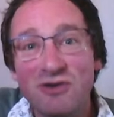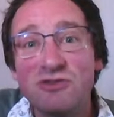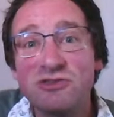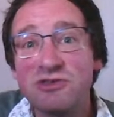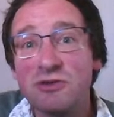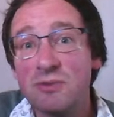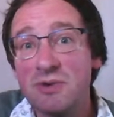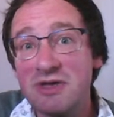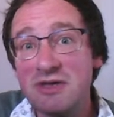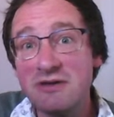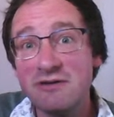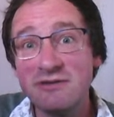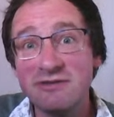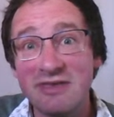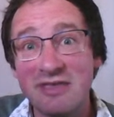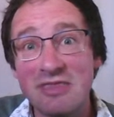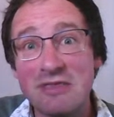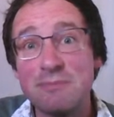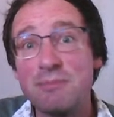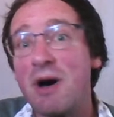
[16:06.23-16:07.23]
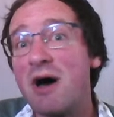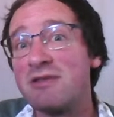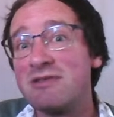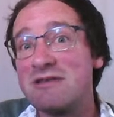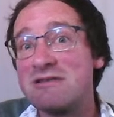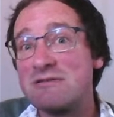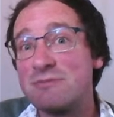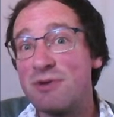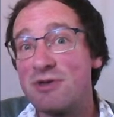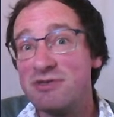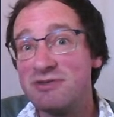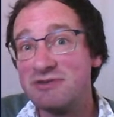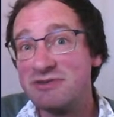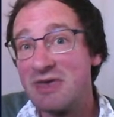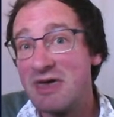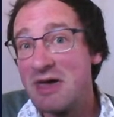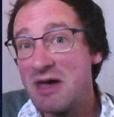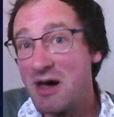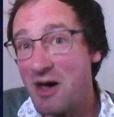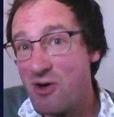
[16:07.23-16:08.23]
So we're using the participants'
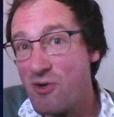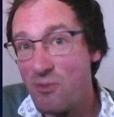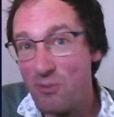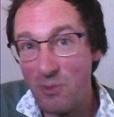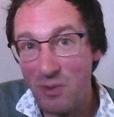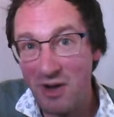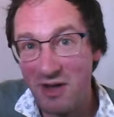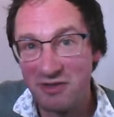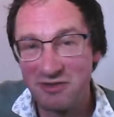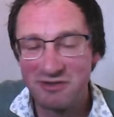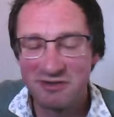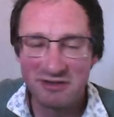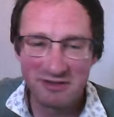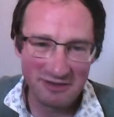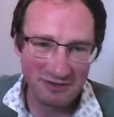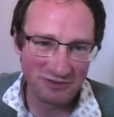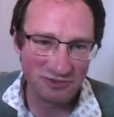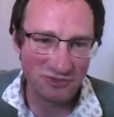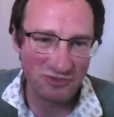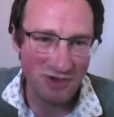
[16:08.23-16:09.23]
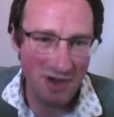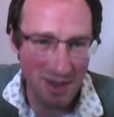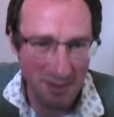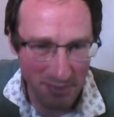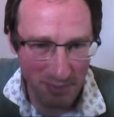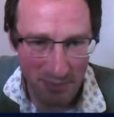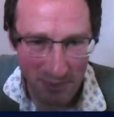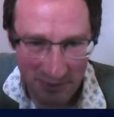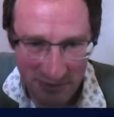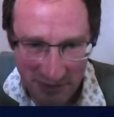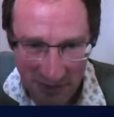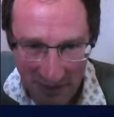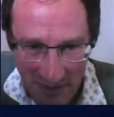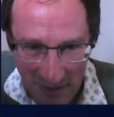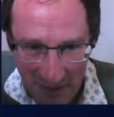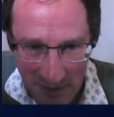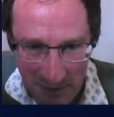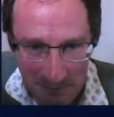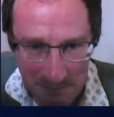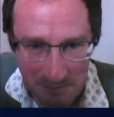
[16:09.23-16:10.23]
own words to describe what's
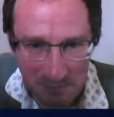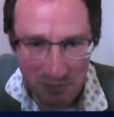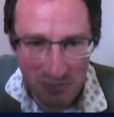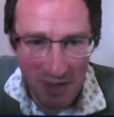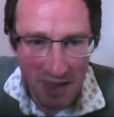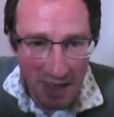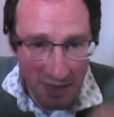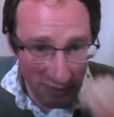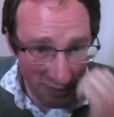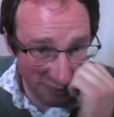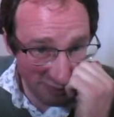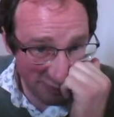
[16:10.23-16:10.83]
going on. There's a